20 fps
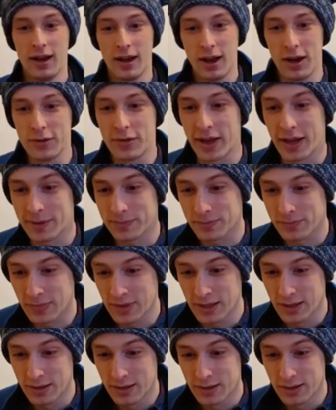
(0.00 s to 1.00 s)
Okay,
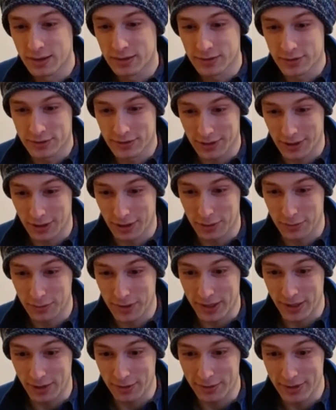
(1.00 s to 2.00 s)
so
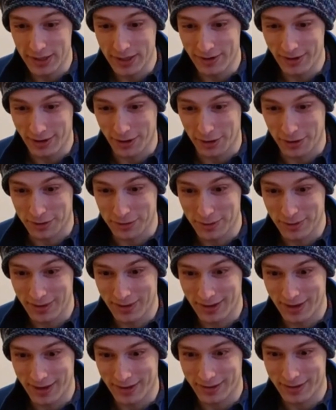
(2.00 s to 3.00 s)
we already know
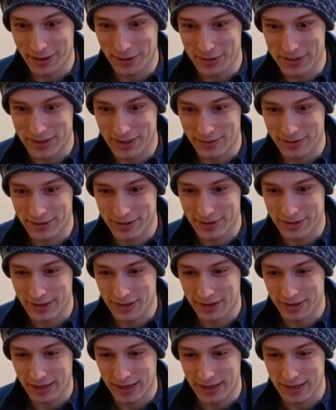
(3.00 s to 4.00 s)
that going down the
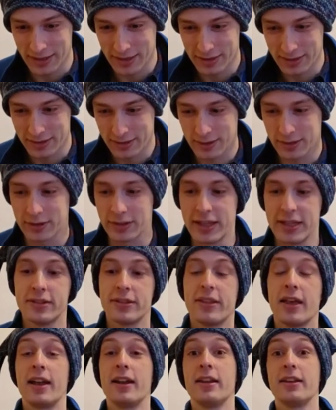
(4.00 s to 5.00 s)
staircase leads
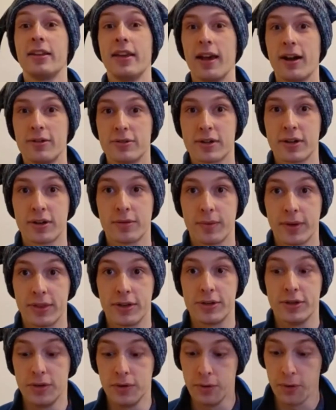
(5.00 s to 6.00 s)
to that encounter with
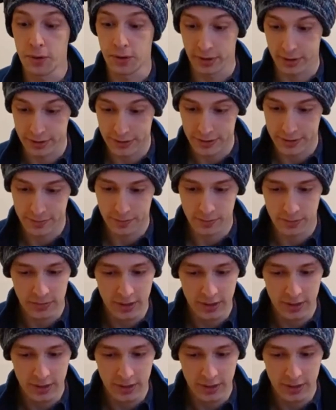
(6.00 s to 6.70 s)
the 2 orcs.